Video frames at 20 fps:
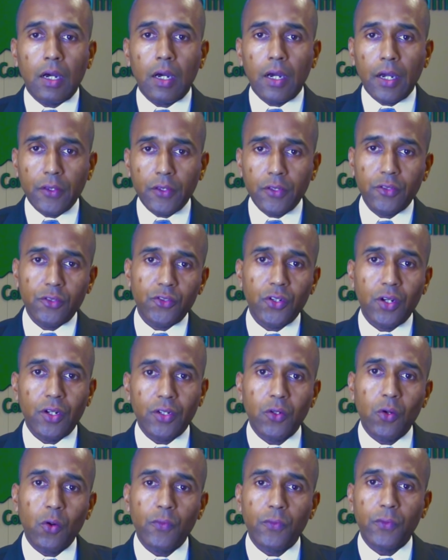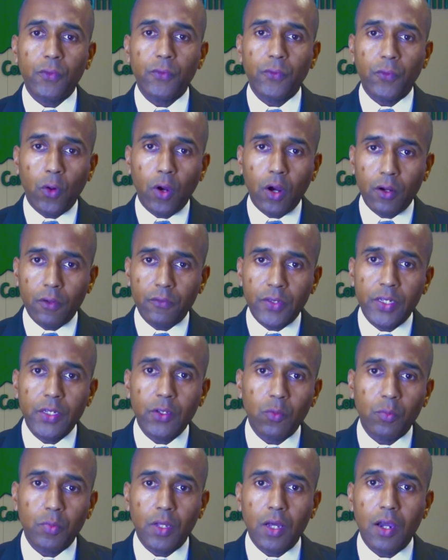Hi, this is John Cofer for our
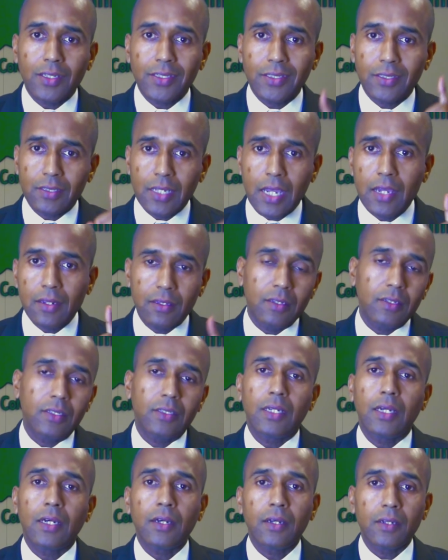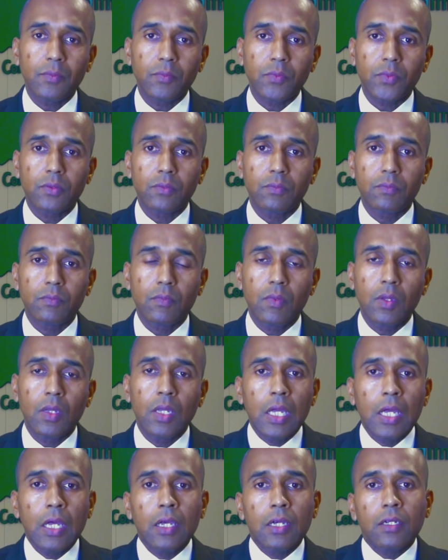video blog Sign of the Times.
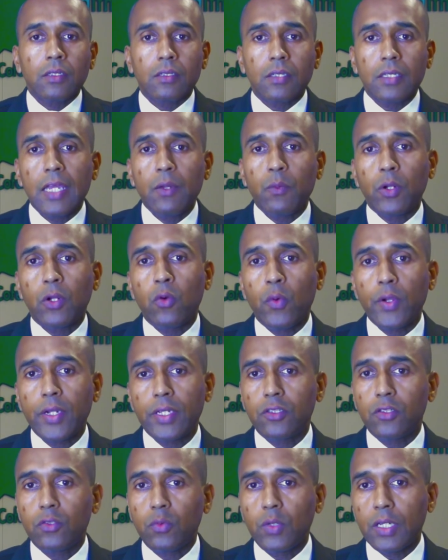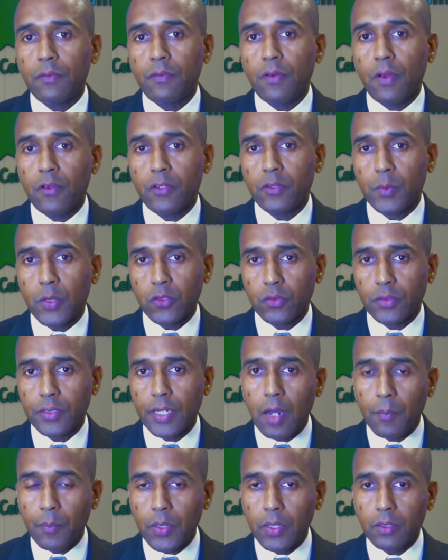Today we're going into a very special
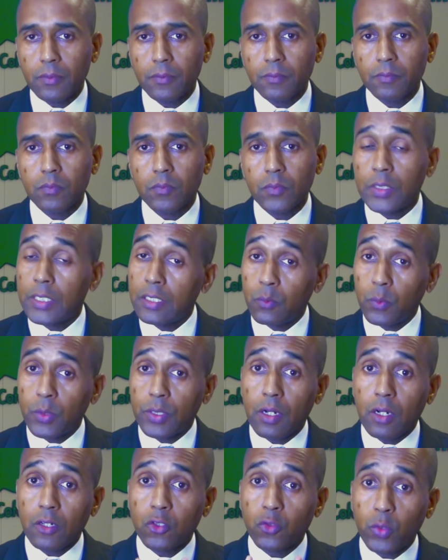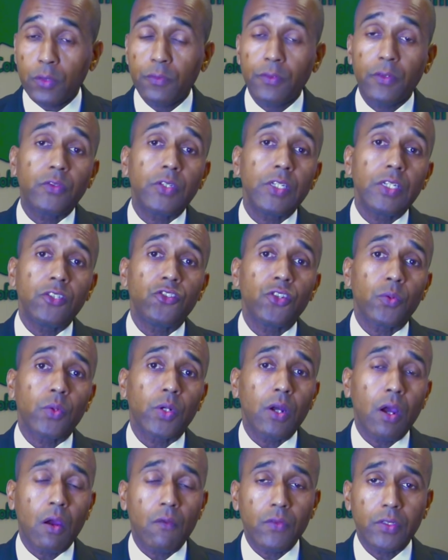topic, dealing with our 2015
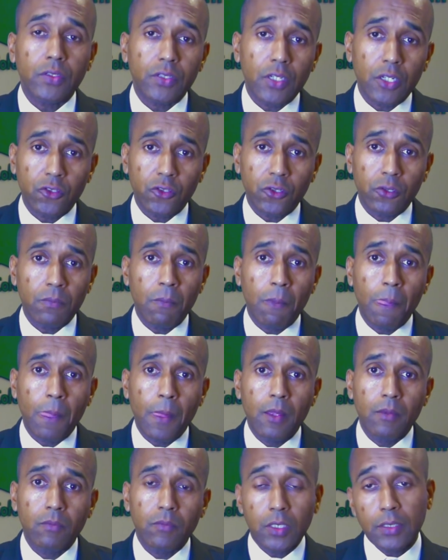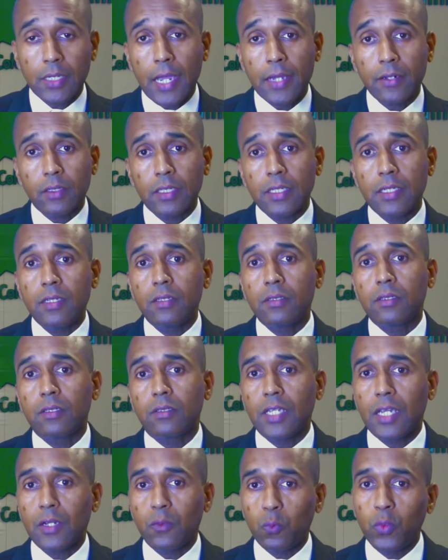General Conference session. The title is
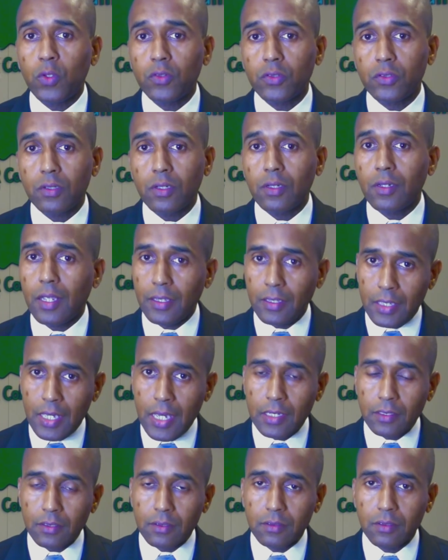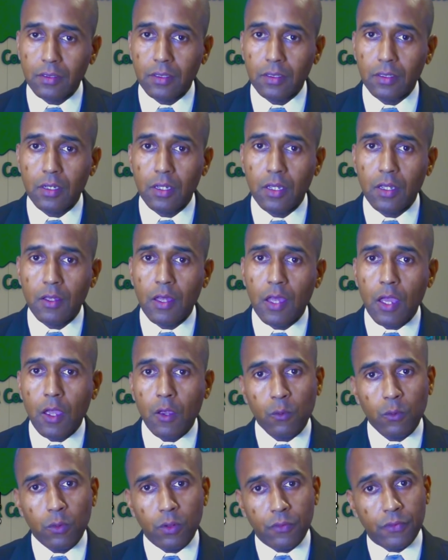Ted Wilson, Yes?
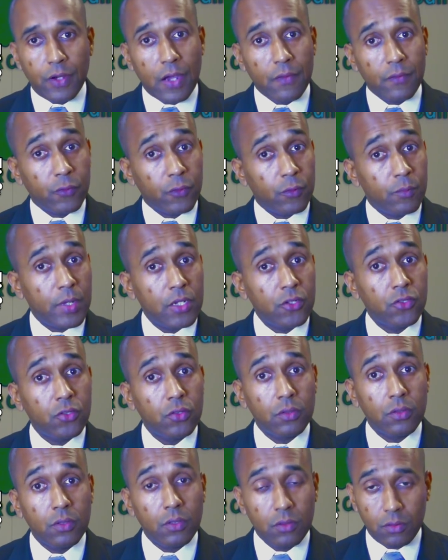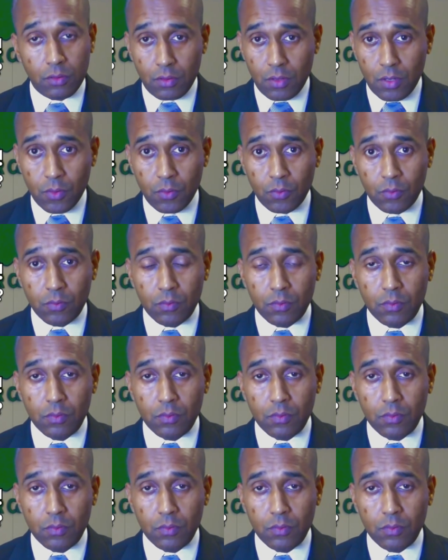revival and Reformation, No.